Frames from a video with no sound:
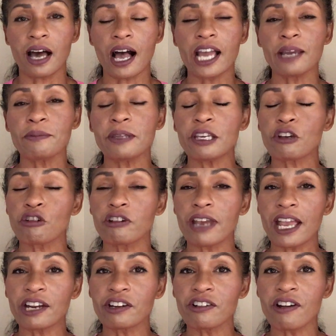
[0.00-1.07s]
I am the
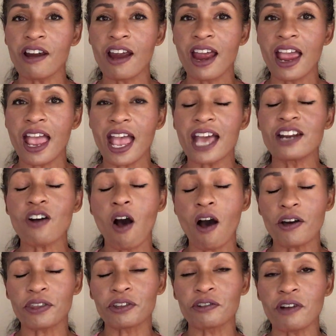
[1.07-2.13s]
creator and
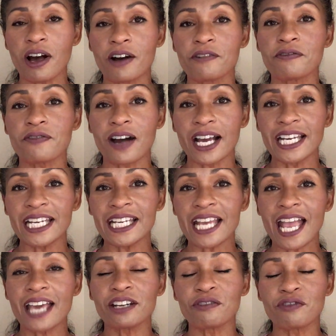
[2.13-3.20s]
author of
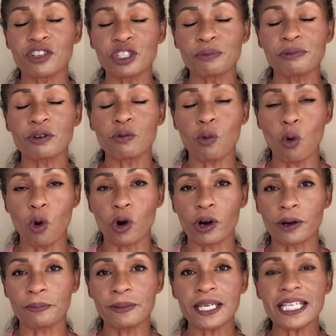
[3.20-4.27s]
Fighting an Invisible
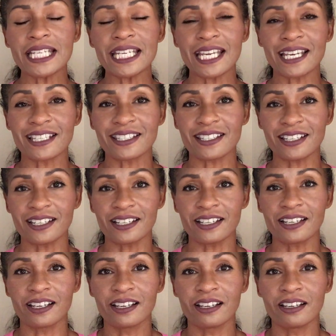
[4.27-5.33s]
War, PTSD.